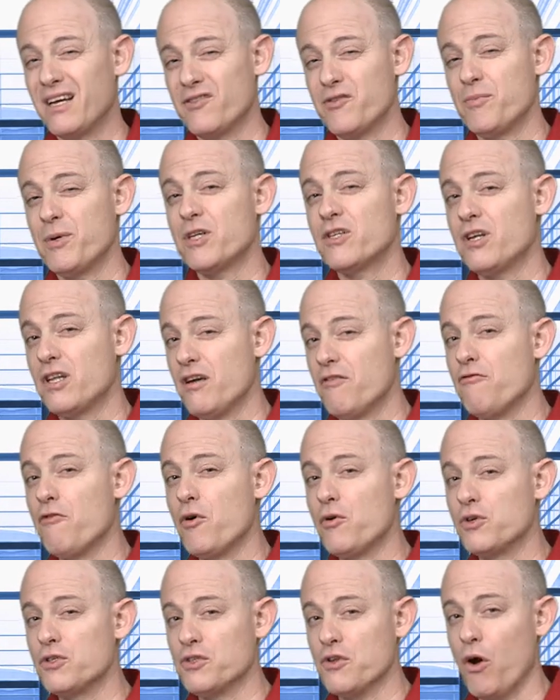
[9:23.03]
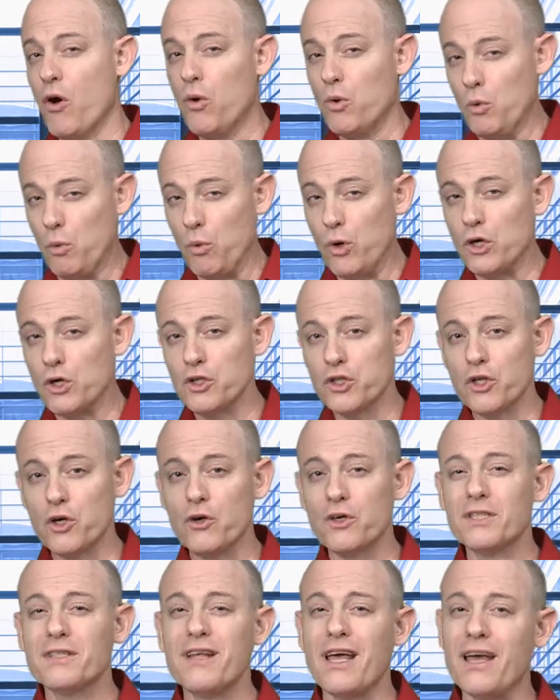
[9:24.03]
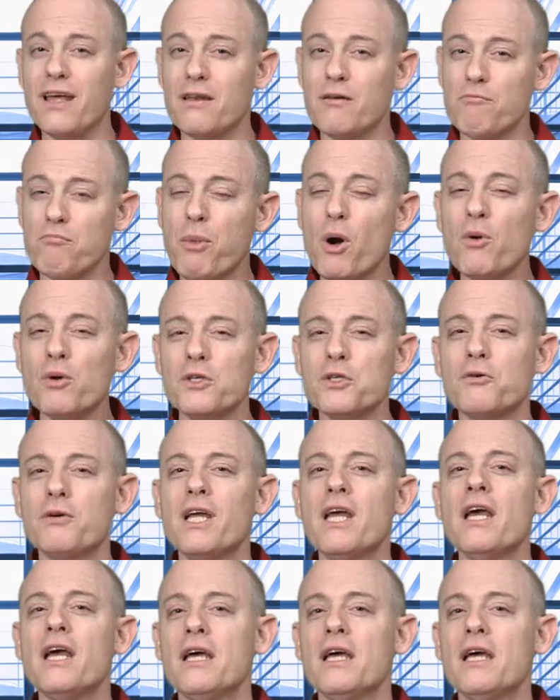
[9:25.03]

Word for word: especially a focus on word choice. And poetry